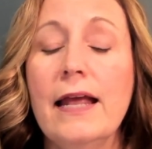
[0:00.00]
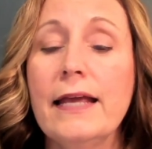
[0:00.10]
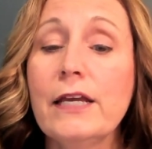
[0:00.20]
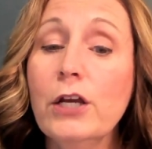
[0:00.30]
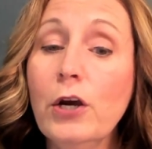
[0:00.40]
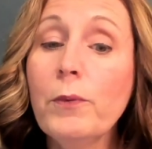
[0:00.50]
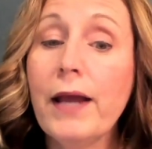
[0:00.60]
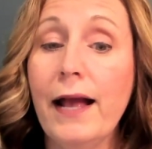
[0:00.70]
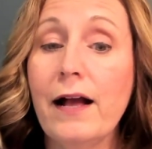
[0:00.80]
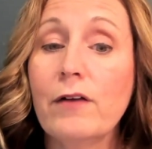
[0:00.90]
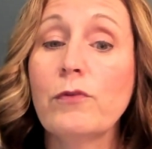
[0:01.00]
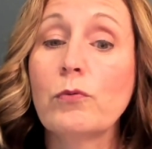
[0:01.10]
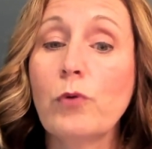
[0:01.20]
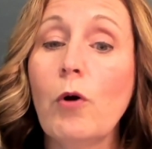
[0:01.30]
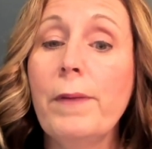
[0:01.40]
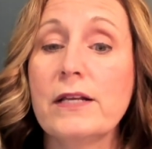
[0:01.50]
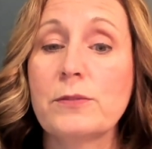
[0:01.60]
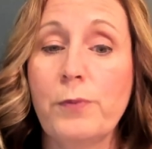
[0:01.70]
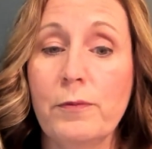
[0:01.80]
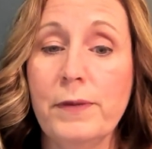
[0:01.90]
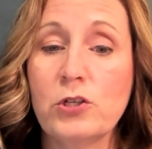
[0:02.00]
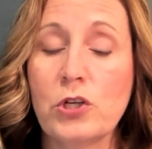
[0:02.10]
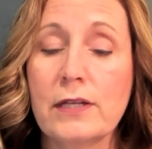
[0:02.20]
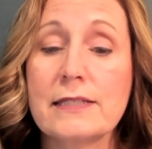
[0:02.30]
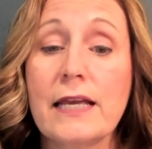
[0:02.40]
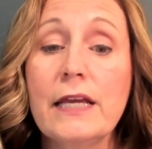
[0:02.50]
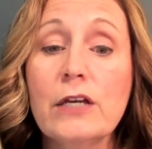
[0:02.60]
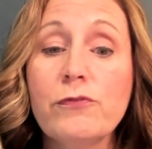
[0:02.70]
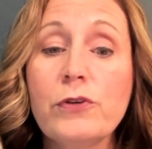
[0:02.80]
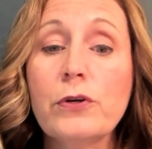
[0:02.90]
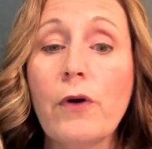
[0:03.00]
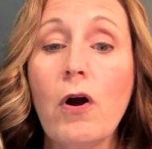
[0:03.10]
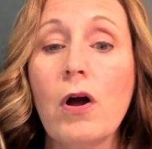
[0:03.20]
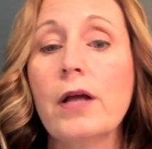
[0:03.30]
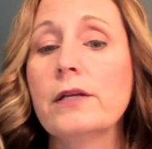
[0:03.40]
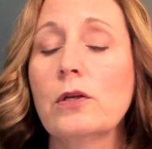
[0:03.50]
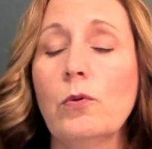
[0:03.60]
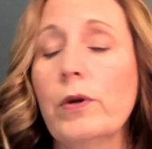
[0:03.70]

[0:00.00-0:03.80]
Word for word: Here we have role-based permissions if you're on